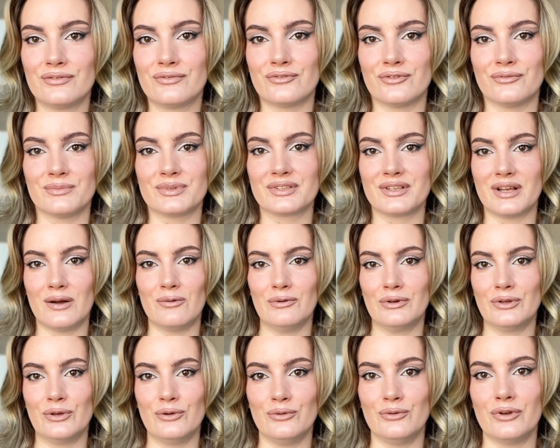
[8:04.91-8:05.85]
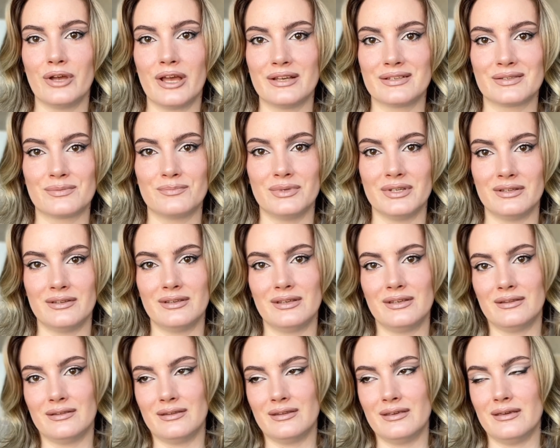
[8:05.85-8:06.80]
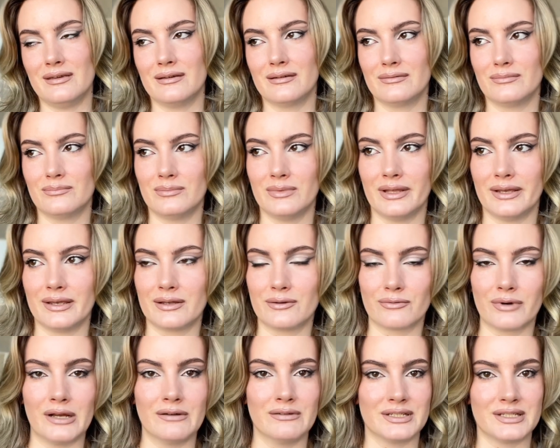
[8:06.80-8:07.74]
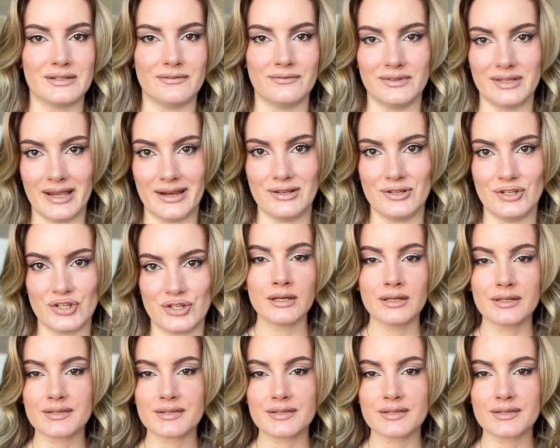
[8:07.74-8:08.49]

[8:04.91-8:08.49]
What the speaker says: from someone who has been in the relative danger.